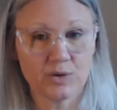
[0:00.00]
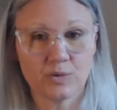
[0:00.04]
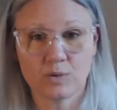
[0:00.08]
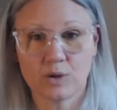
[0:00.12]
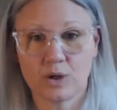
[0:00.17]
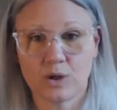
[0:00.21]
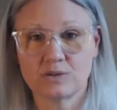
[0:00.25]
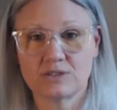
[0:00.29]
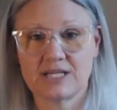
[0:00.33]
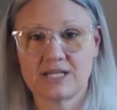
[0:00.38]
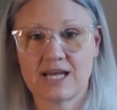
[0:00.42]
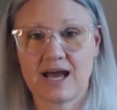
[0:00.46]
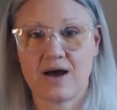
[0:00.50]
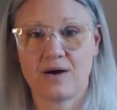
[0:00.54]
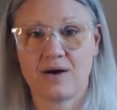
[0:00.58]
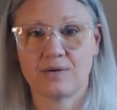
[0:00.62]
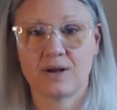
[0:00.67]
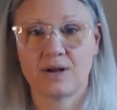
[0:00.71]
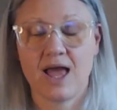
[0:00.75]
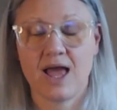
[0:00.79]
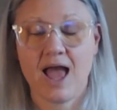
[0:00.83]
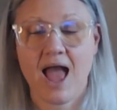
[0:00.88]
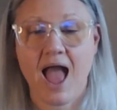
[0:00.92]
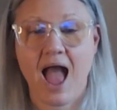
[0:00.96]
you wrote
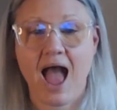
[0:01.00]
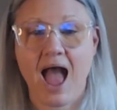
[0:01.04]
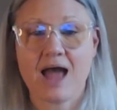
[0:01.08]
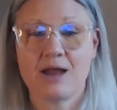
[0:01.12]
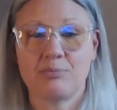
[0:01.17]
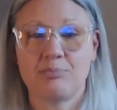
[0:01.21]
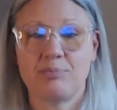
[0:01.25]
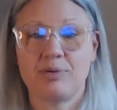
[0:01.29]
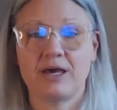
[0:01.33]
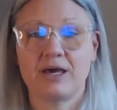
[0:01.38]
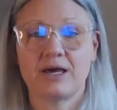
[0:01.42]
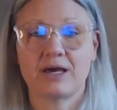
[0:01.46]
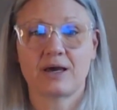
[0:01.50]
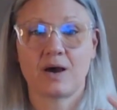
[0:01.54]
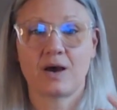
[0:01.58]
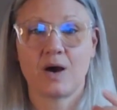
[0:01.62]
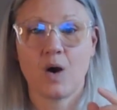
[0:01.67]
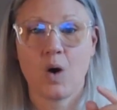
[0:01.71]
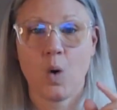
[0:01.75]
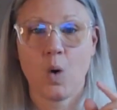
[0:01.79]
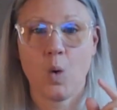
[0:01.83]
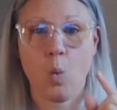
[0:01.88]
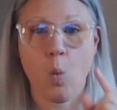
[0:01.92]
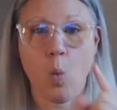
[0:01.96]
down and pick
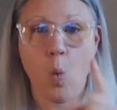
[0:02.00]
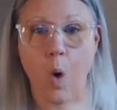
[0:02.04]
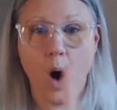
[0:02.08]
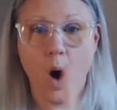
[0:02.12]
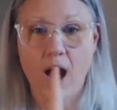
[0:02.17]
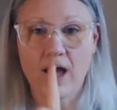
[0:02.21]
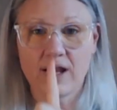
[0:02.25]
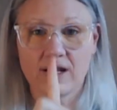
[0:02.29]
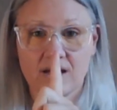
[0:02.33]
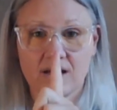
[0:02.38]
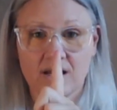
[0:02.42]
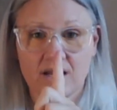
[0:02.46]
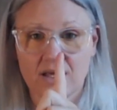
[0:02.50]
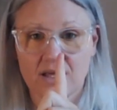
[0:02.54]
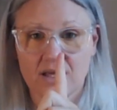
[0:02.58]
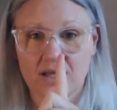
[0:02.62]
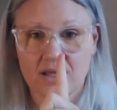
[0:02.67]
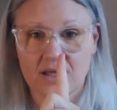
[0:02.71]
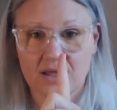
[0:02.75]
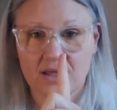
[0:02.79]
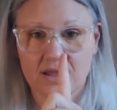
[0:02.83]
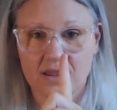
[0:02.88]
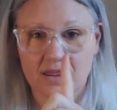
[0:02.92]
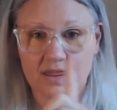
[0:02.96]
one
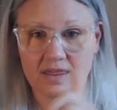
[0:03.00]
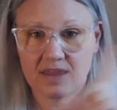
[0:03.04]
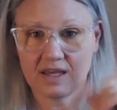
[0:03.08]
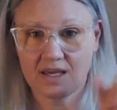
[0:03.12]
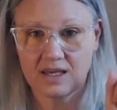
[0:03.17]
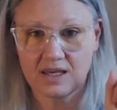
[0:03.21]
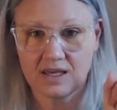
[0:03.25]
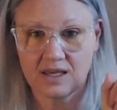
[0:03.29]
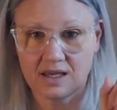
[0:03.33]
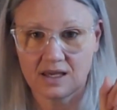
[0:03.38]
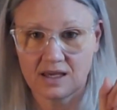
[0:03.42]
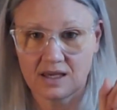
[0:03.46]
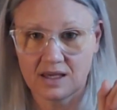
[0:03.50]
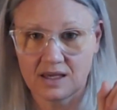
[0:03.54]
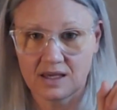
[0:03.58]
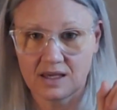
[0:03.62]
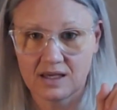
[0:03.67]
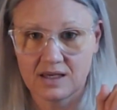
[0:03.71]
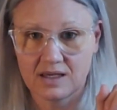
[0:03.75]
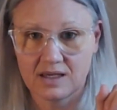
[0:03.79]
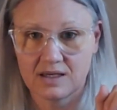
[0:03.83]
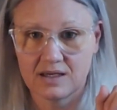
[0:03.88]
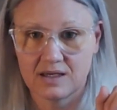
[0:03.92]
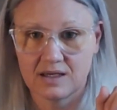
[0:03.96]
thing
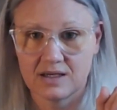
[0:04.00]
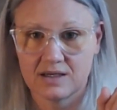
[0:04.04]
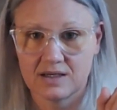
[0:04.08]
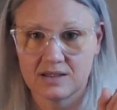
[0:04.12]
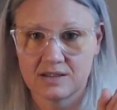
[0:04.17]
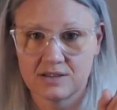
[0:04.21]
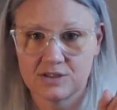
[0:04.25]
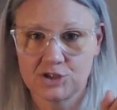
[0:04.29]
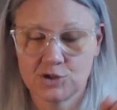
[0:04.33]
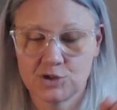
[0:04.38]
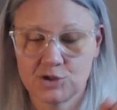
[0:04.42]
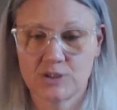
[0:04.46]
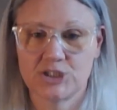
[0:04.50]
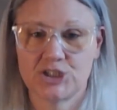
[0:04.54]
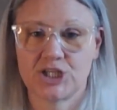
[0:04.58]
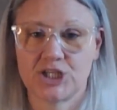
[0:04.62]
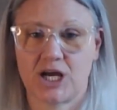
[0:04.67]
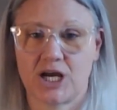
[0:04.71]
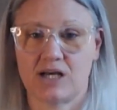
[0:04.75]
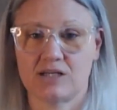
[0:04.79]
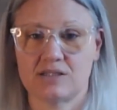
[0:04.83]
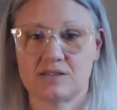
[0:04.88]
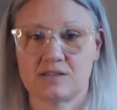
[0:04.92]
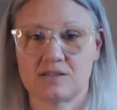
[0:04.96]
to
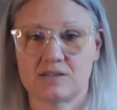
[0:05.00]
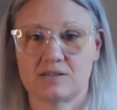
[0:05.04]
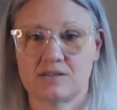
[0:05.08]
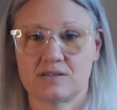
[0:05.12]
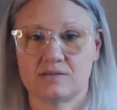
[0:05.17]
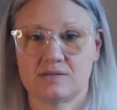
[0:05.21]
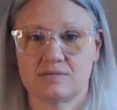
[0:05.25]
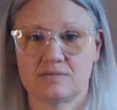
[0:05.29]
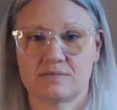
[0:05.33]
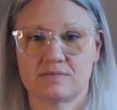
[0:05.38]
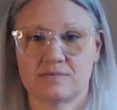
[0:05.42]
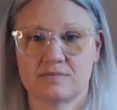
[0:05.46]
adjust.